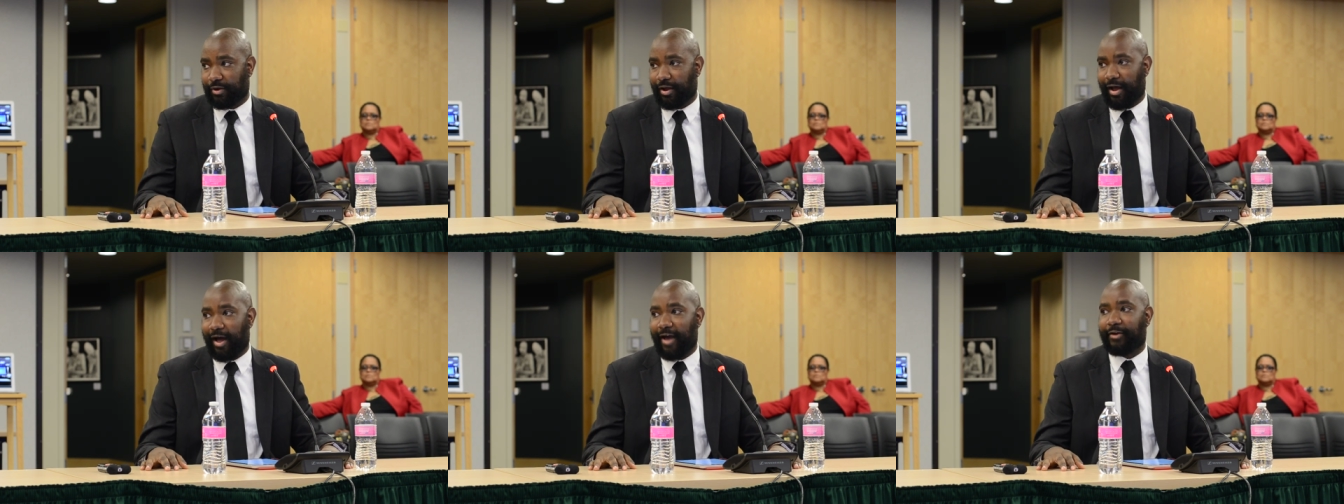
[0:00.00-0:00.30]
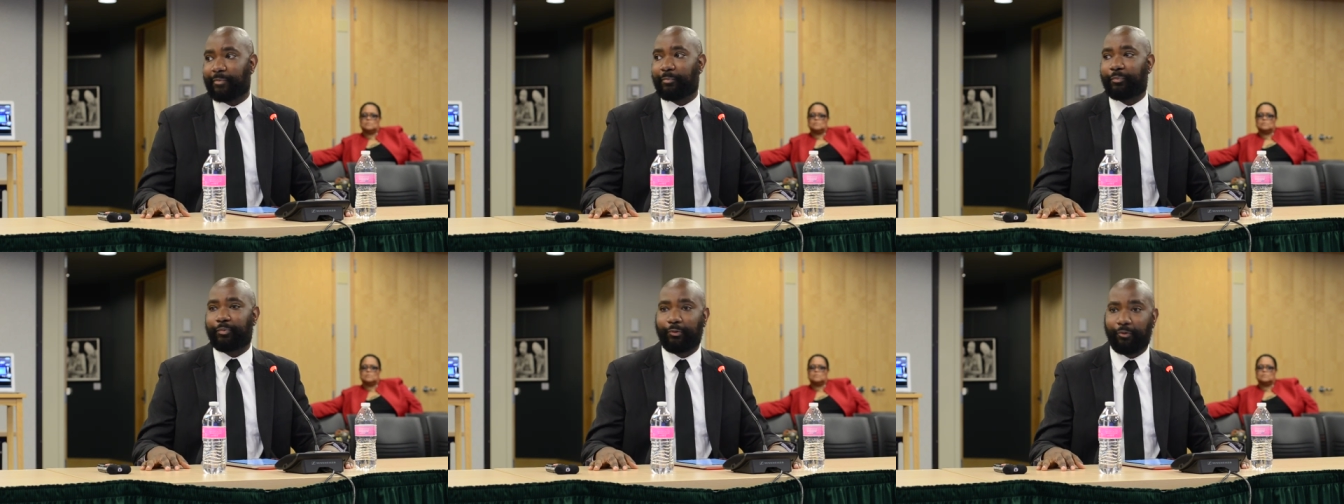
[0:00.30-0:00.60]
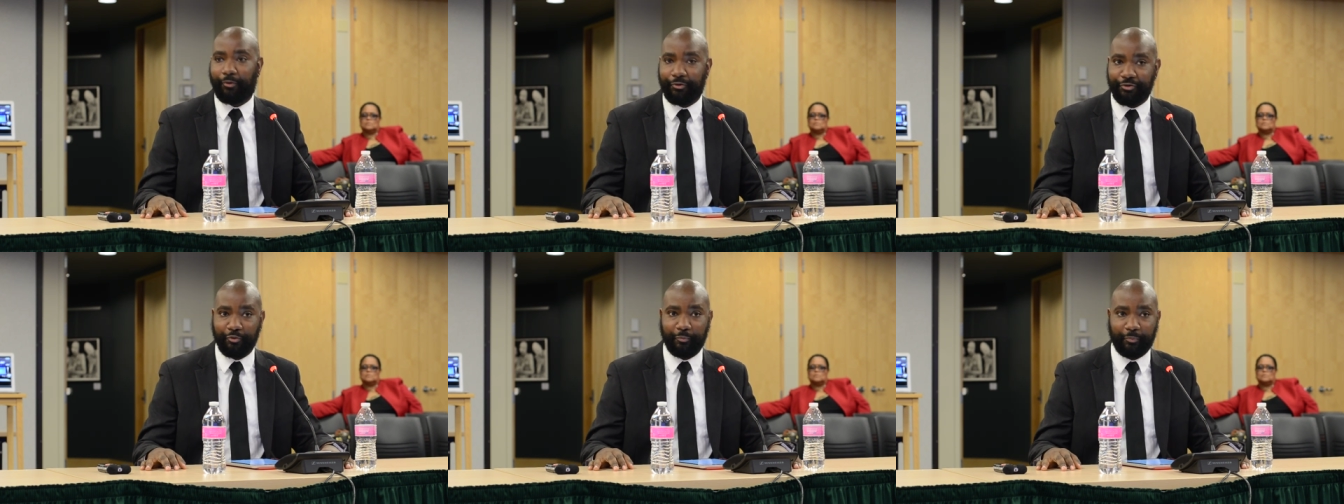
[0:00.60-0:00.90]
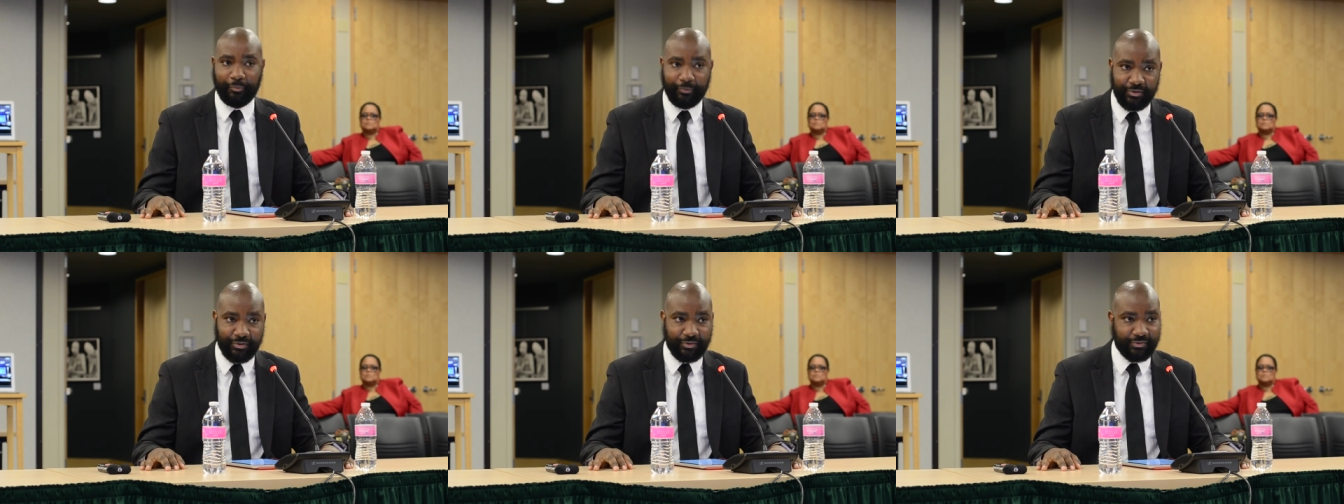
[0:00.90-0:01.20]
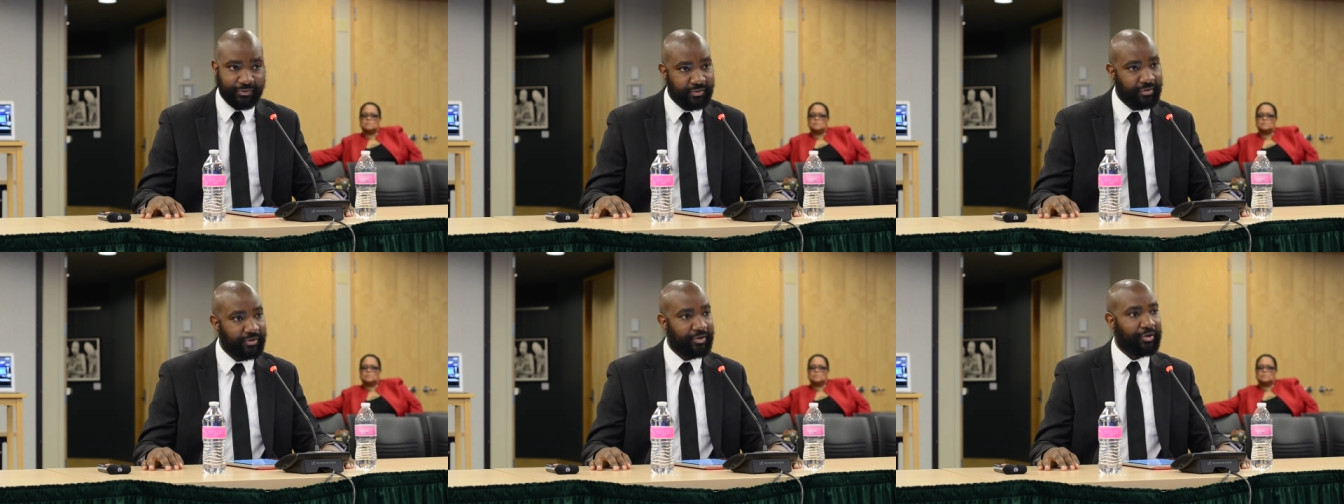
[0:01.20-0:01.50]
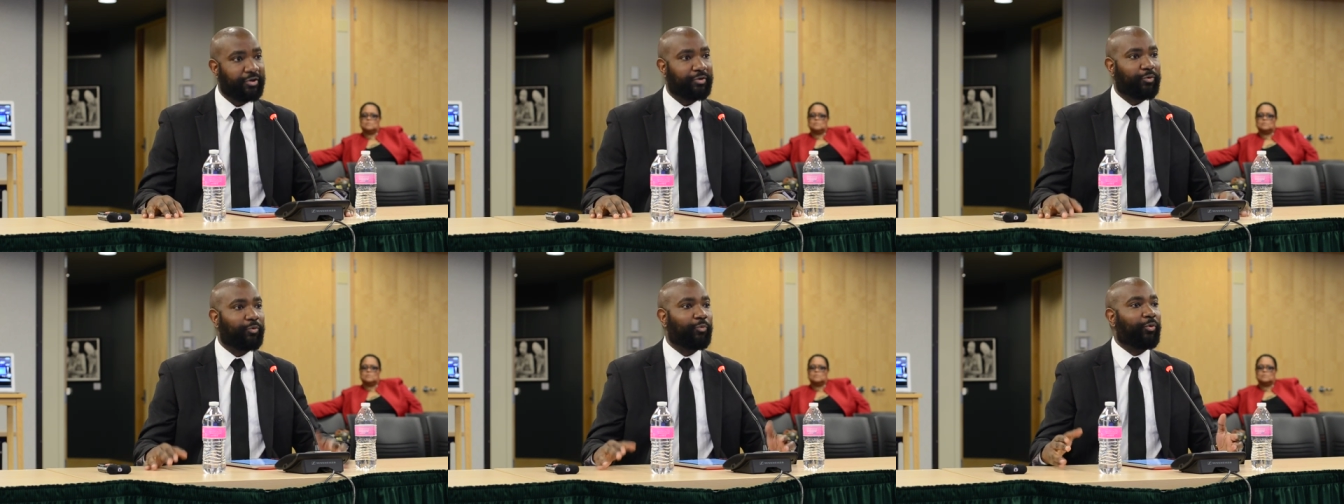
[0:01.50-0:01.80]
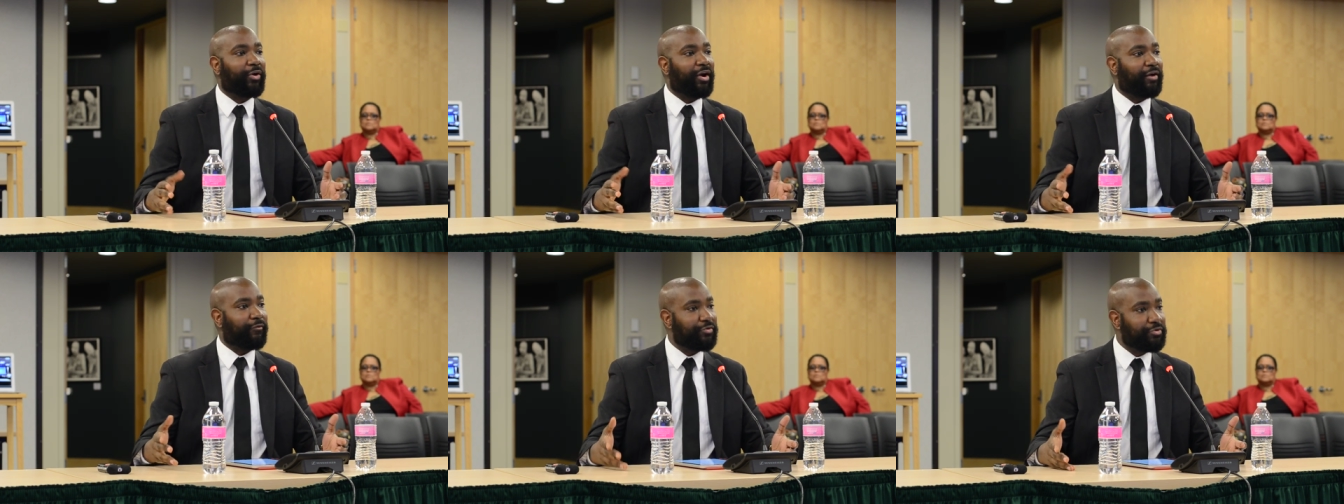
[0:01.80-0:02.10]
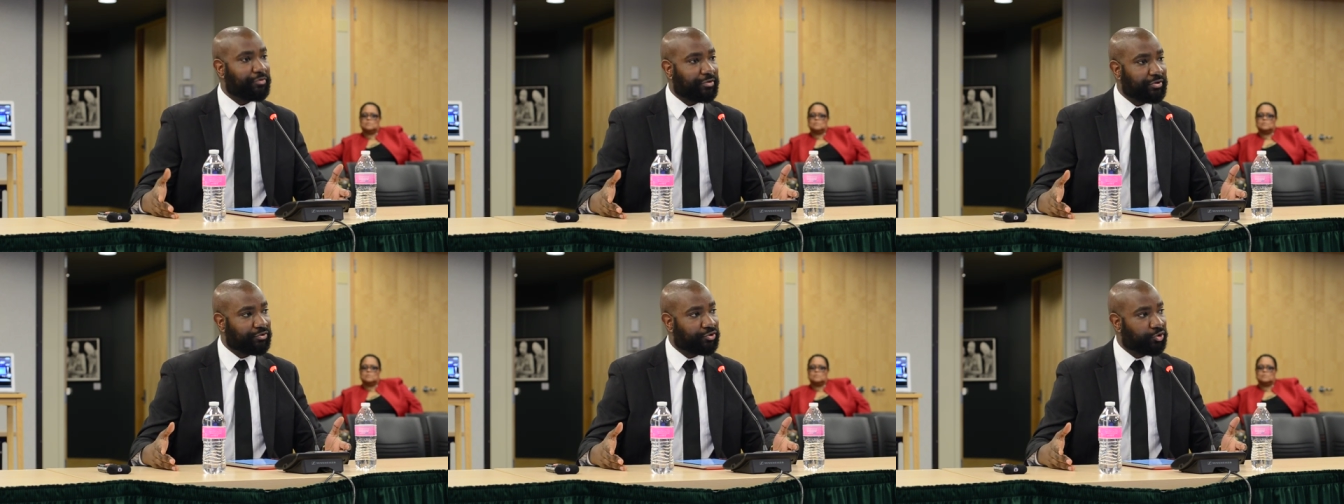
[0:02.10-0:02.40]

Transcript: I implore you, please, whatever you can